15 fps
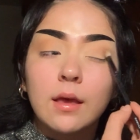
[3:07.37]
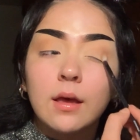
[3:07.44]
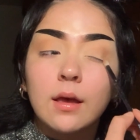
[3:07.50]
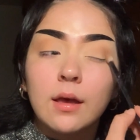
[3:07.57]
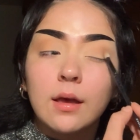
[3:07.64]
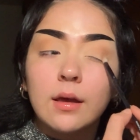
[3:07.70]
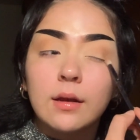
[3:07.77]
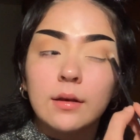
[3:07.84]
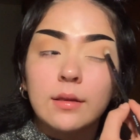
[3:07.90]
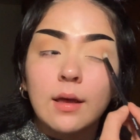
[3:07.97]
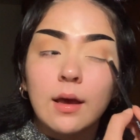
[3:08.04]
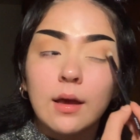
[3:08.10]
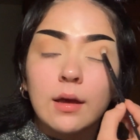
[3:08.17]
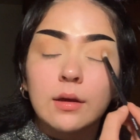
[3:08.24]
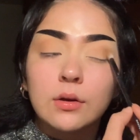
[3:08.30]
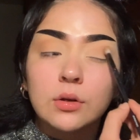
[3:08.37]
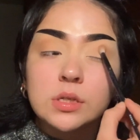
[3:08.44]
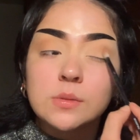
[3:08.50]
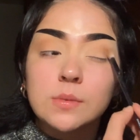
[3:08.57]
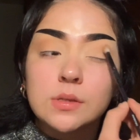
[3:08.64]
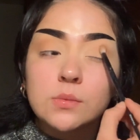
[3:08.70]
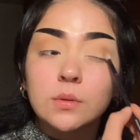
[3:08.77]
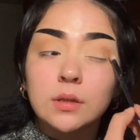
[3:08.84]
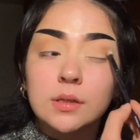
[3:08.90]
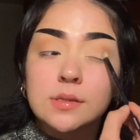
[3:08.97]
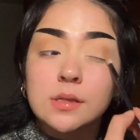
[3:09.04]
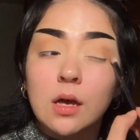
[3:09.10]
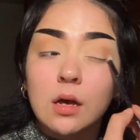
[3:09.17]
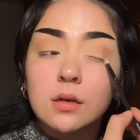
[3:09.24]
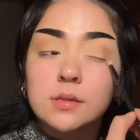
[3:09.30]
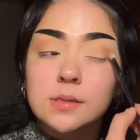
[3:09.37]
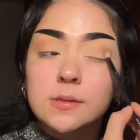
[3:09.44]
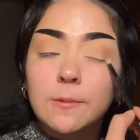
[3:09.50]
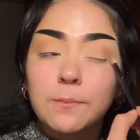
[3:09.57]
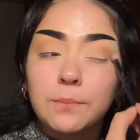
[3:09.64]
and that Christmas really sucks,